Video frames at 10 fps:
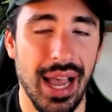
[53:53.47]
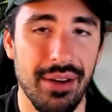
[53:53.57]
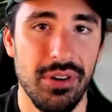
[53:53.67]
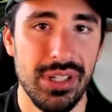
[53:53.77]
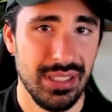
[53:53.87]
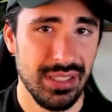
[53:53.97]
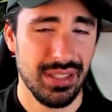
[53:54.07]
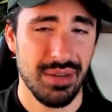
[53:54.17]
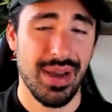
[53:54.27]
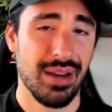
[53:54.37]
I've always just
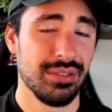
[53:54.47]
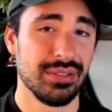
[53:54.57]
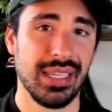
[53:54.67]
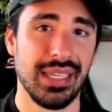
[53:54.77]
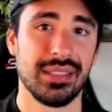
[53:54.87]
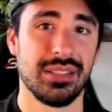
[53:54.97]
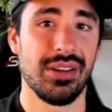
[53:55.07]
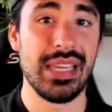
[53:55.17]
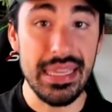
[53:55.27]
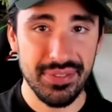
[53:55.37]
done my own thing.
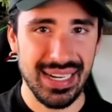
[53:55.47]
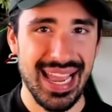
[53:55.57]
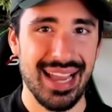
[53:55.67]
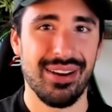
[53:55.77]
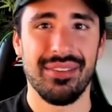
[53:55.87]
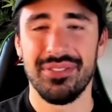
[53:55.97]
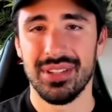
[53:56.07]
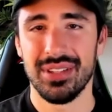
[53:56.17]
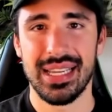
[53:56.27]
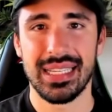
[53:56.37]
So even now, I
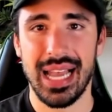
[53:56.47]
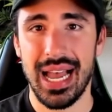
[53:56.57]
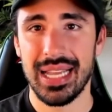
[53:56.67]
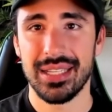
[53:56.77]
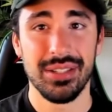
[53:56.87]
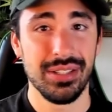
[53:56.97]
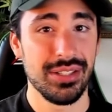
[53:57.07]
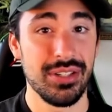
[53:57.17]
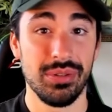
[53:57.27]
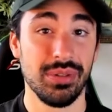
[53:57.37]
feel like I
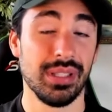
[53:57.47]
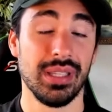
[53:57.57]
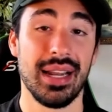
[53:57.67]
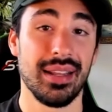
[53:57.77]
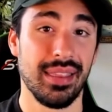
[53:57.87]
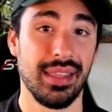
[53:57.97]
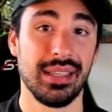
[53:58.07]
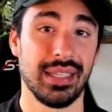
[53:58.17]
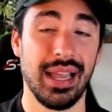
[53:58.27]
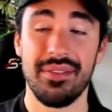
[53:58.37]
could do a lot of
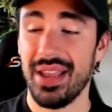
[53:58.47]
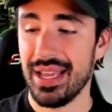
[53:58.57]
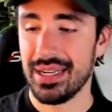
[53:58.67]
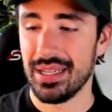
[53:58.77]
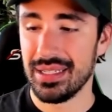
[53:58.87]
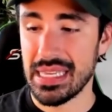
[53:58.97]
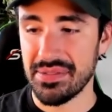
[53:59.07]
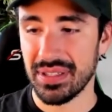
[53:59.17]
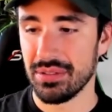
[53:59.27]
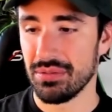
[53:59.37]
things. Like I've had uh,
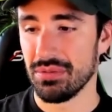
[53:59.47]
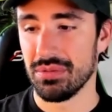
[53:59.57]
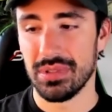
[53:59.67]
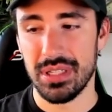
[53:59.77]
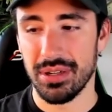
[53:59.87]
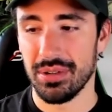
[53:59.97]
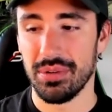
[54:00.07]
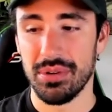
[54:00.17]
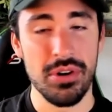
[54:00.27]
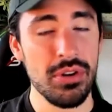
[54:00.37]
even, you
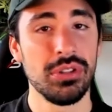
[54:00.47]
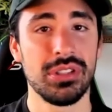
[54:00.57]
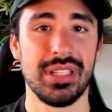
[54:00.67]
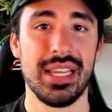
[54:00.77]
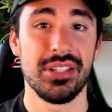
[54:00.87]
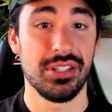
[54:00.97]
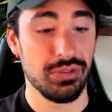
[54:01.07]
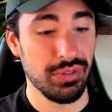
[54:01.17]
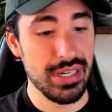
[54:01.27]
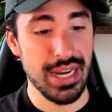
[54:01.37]
know, news
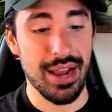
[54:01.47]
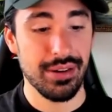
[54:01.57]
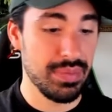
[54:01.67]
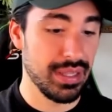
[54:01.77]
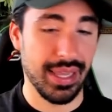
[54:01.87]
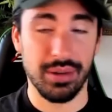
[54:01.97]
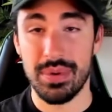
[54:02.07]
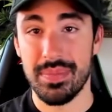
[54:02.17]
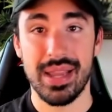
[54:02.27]
stations reach out and be like, we